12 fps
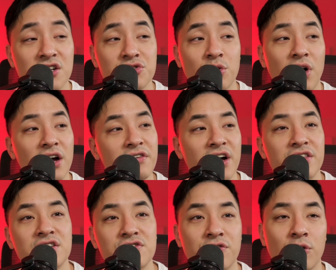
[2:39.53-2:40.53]
So I've had
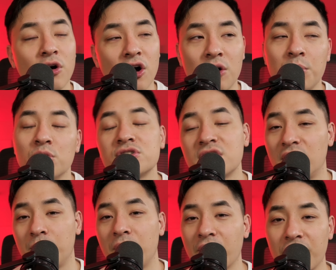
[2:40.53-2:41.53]
this for almost
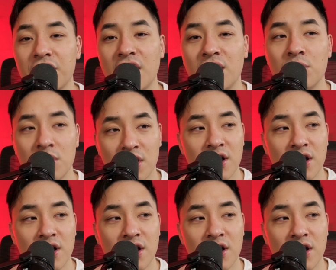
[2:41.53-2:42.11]
a month now,